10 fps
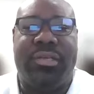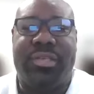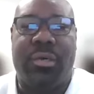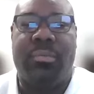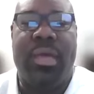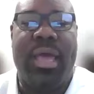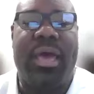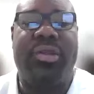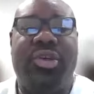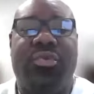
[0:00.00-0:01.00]
So,
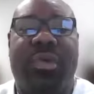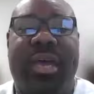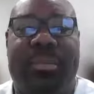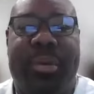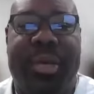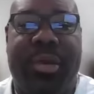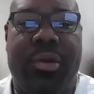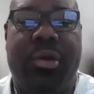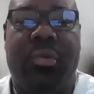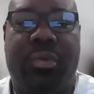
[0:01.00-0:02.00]
how do you write
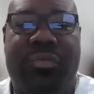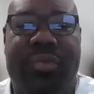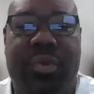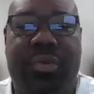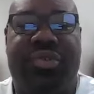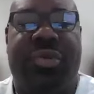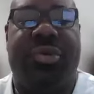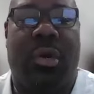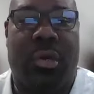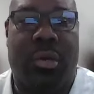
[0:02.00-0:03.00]
peer-reviewed
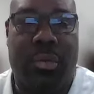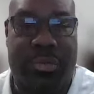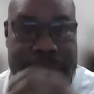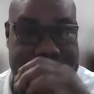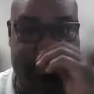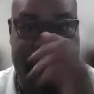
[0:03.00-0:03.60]
journal articles?